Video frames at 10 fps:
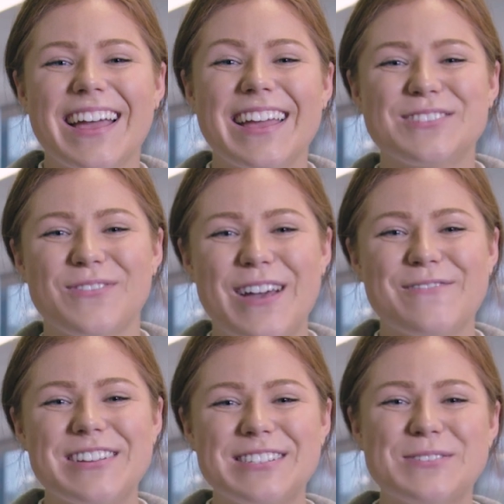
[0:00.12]
Here's
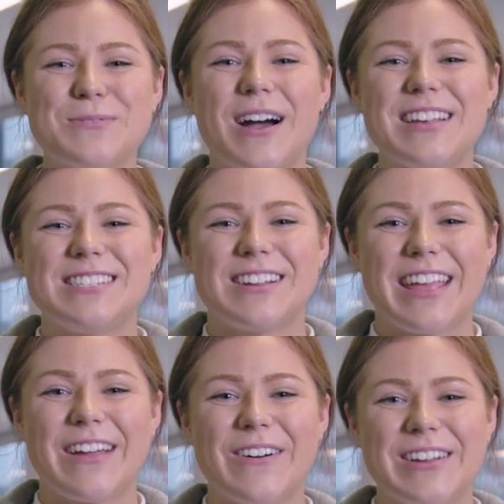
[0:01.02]
five reasons why
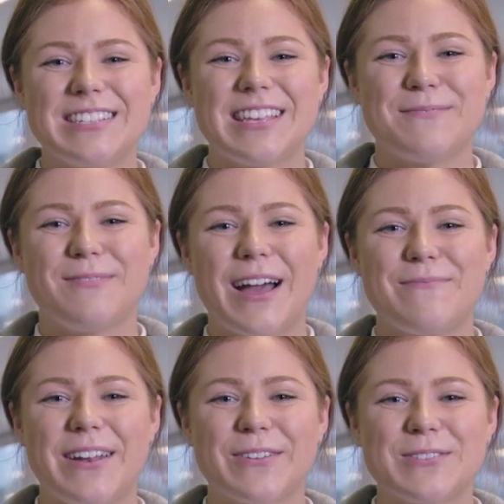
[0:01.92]
studying honours in
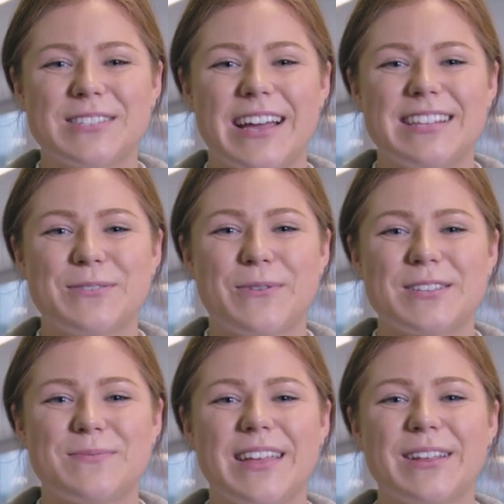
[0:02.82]
applied medical science at
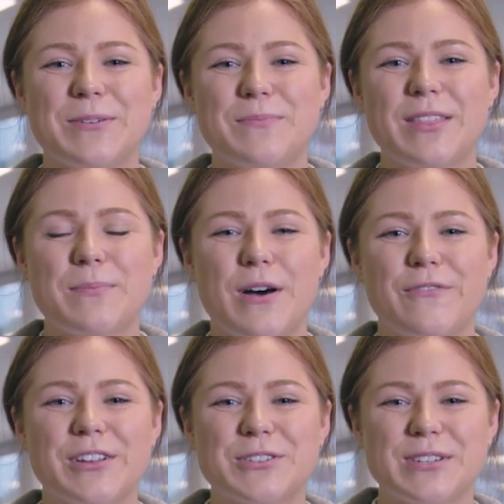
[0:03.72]
Westmead could be the
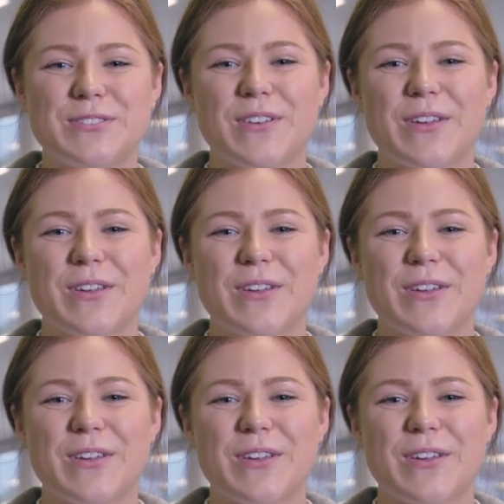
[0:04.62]
perfect choice for